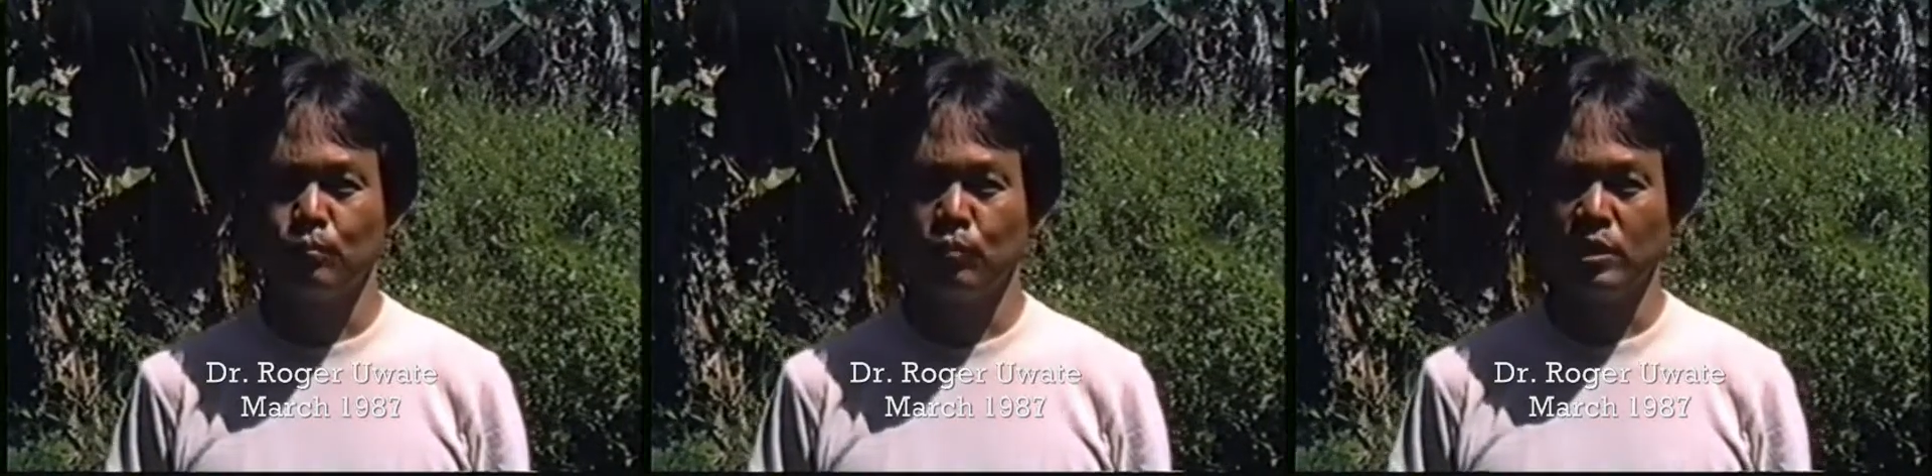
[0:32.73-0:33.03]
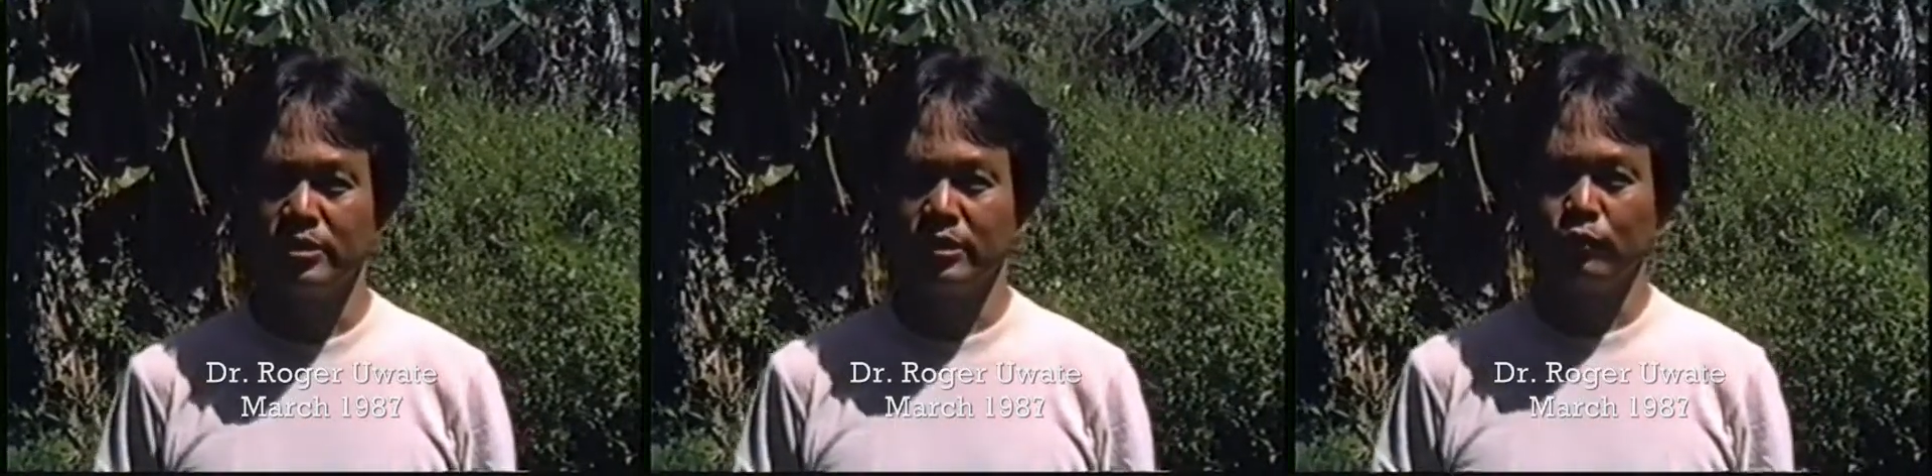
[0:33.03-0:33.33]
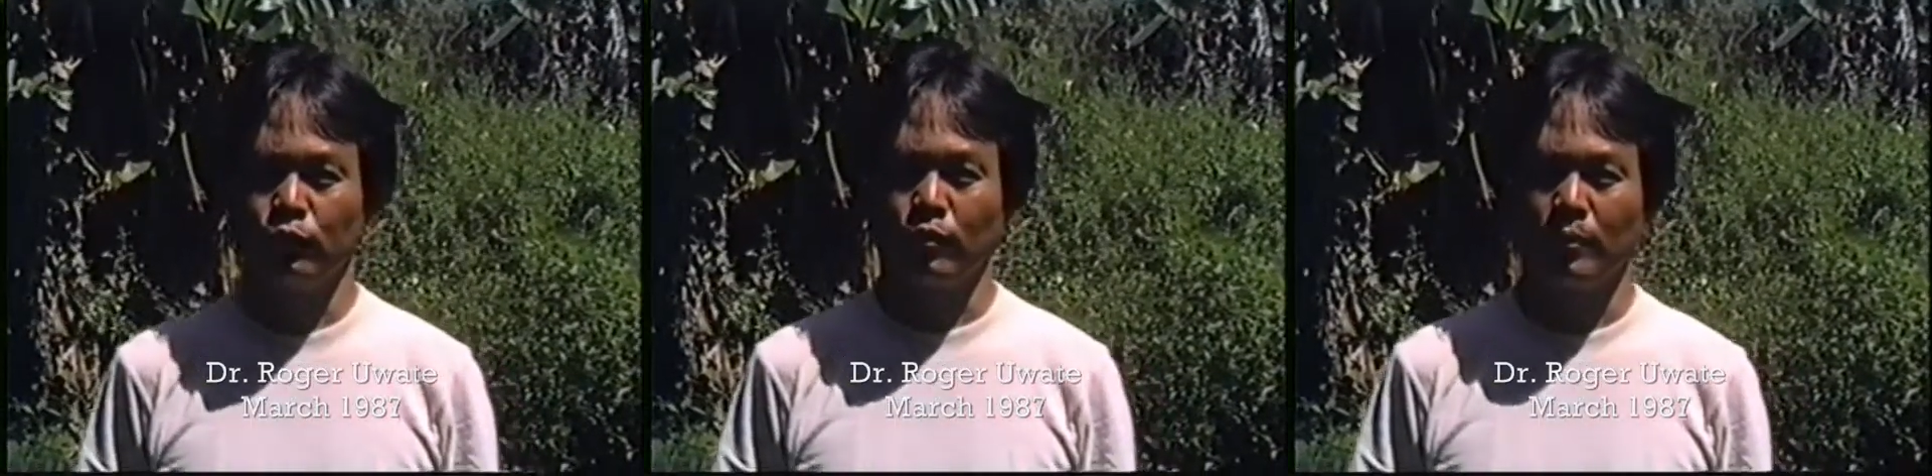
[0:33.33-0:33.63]
project
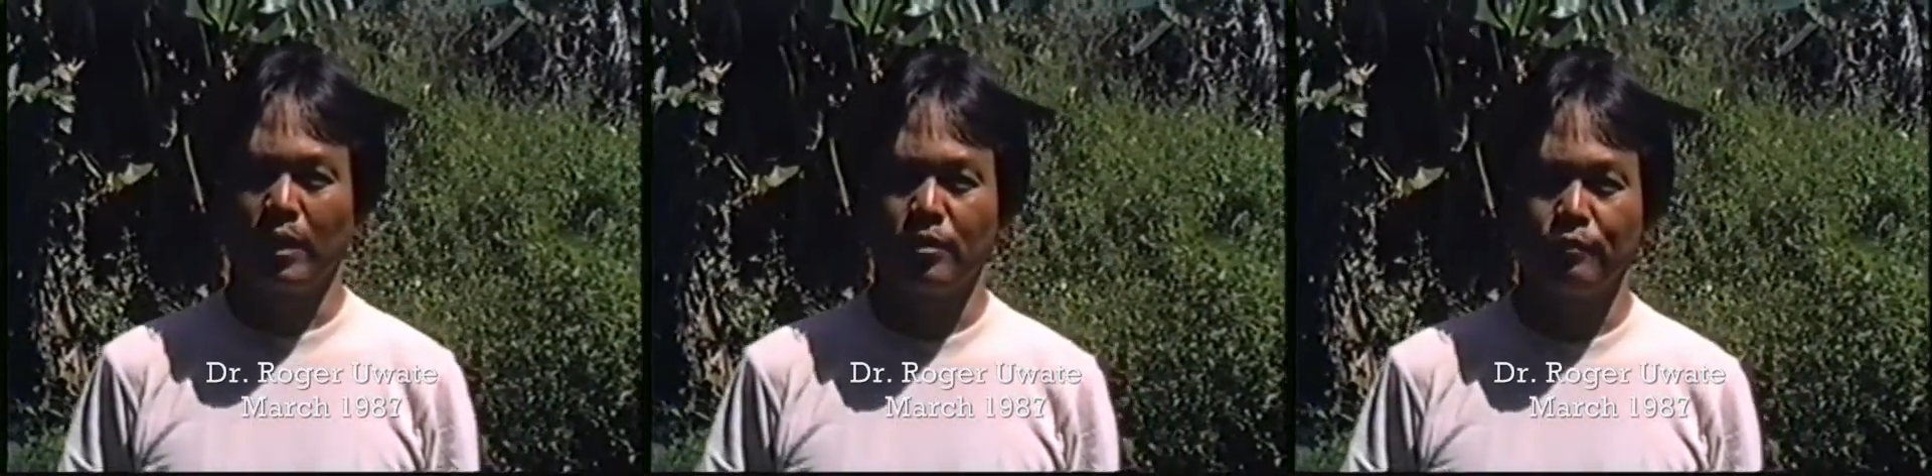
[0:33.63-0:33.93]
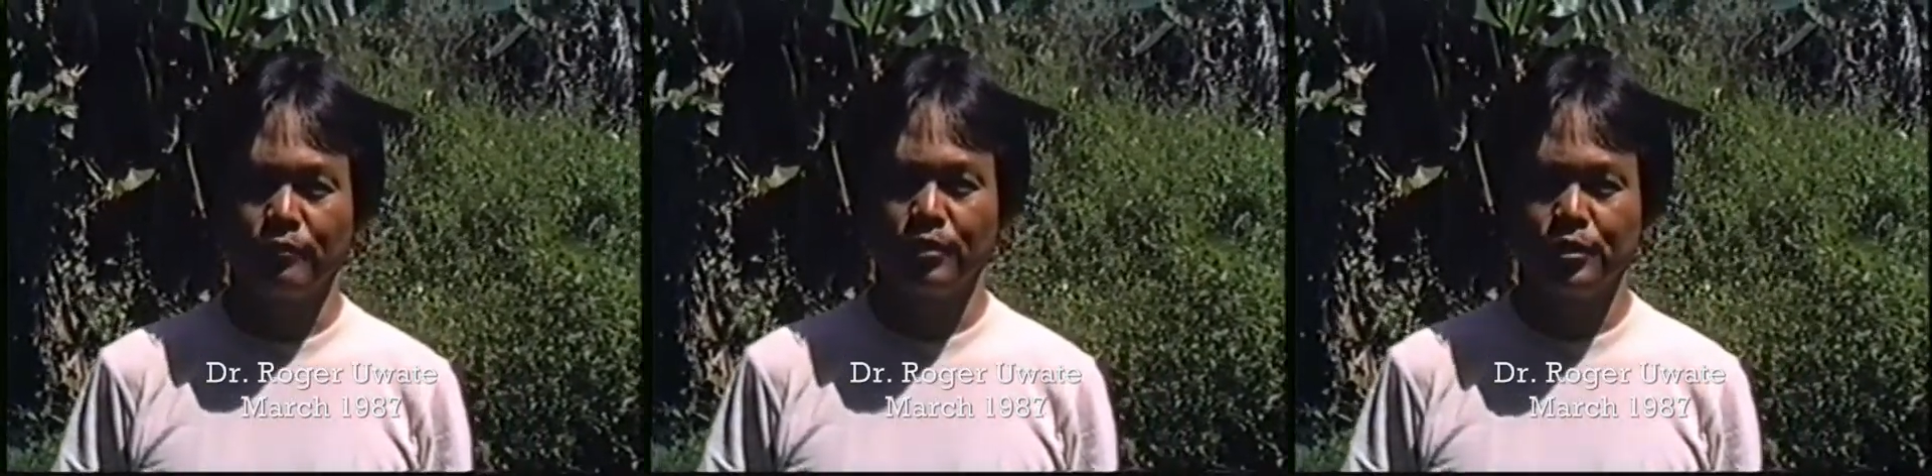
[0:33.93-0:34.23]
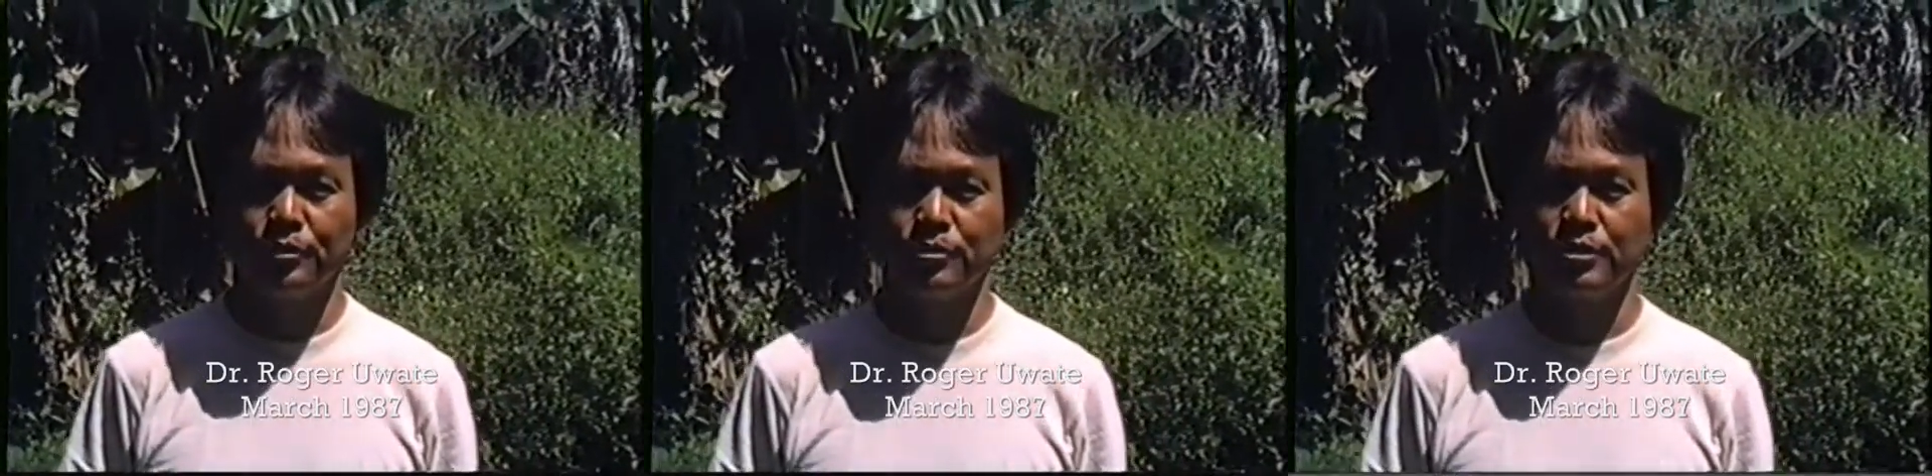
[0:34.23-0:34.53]
for about 3
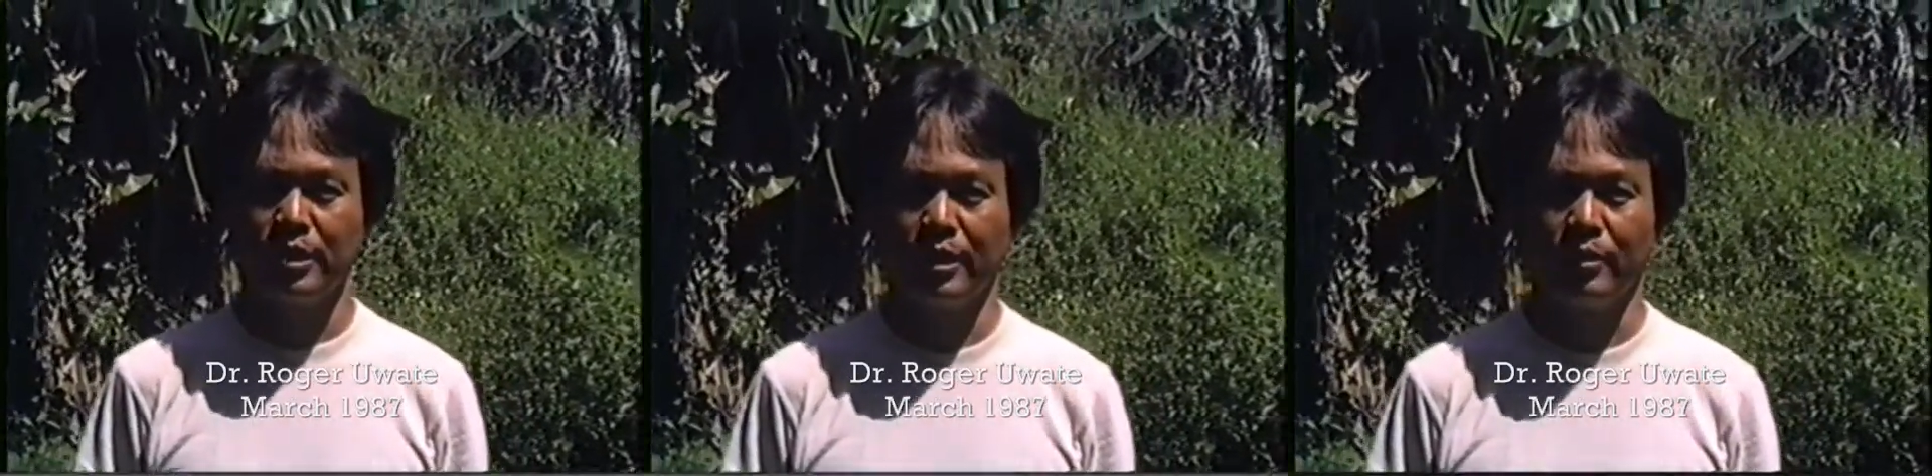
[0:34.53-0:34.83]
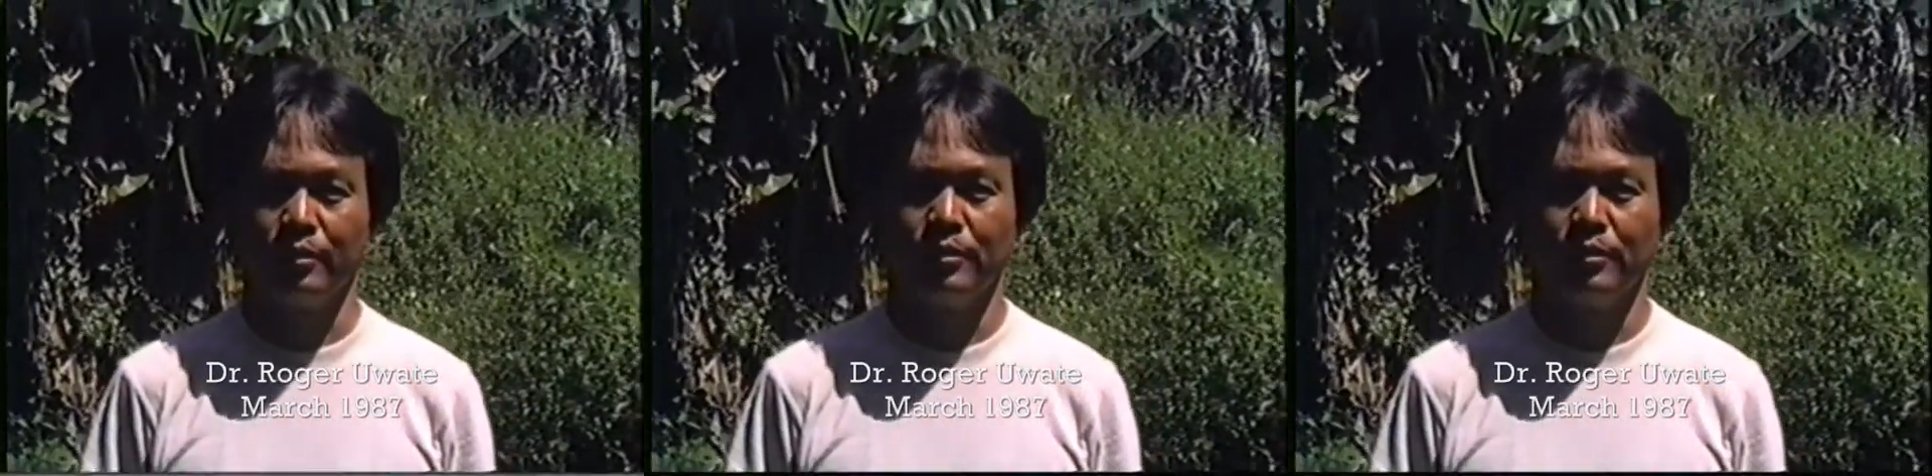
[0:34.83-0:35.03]
years now,